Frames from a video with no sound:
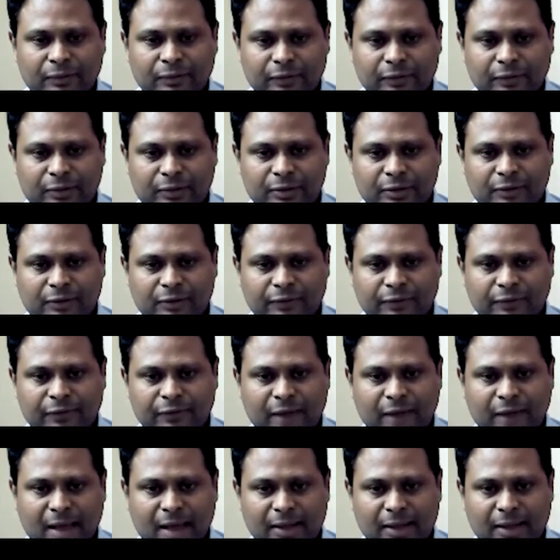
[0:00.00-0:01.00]
which is
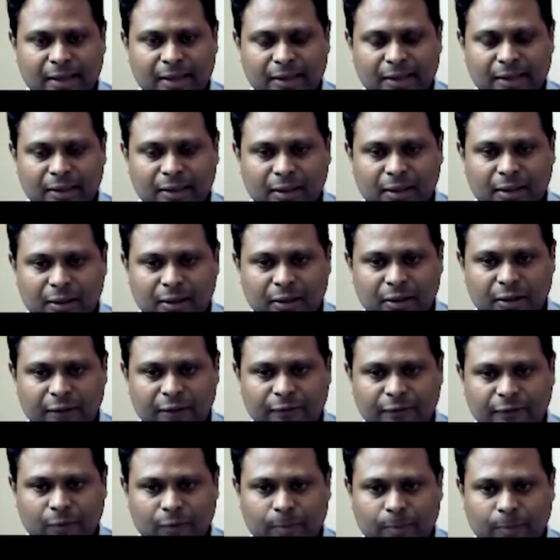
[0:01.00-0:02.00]
validate and alert
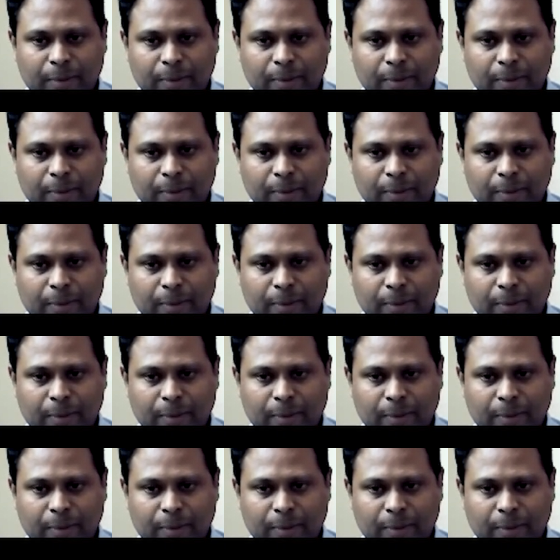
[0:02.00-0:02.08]
for